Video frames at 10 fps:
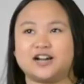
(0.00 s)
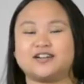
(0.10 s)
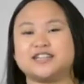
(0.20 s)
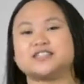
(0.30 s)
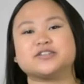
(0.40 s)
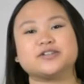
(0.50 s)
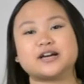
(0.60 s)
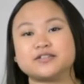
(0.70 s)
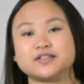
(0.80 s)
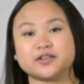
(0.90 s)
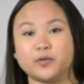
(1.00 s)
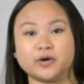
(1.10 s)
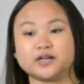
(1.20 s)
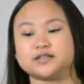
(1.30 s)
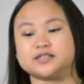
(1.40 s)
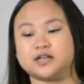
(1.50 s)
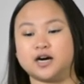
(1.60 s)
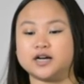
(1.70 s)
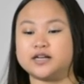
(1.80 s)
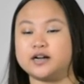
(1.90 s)
All right, so now that the oil is
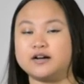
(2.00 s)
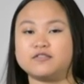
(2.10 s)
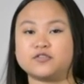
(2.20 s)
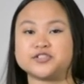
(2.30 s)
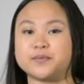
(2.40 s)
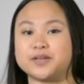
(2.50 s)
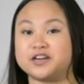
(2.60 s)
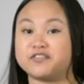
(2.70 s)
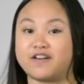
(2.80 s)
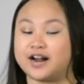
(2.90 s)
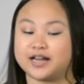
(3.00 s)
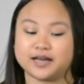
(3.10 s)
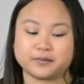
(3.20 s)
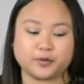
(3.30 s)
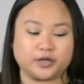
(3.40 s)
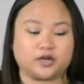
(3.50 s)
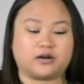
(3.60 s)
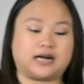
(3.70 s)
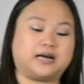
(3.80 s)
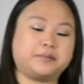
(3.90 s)
hot enough for something to fry, I'm going to
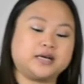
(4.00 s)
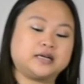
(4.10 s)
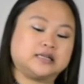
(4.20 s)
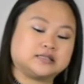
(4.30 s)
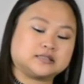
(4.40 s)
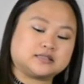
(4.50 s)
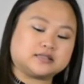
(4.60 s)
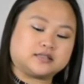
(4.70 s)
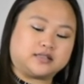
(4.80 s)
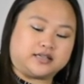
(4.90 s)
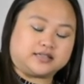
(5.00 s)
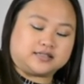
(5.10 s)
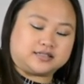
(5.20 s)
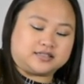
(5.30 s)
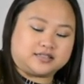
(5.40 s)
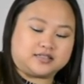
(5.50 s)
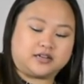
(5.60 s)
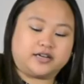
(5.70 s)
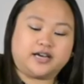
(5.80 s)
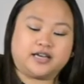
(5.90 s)
grab this.
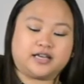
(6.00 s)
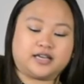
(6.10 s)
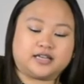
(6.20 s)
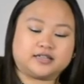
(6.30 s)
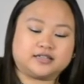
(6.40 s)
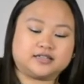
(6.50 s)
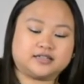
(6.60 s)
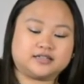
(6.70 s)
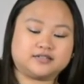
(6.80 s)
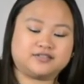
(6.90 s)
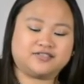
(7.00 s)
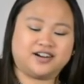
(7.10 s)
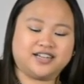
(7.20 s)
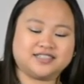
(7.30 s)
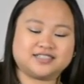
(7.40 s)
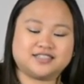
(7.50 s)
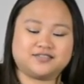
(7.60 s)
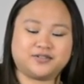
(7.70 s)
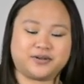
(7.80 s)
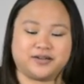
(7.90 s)
Sorry, I hate frying
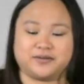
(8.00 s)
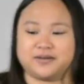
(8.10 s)
stuff. Okay.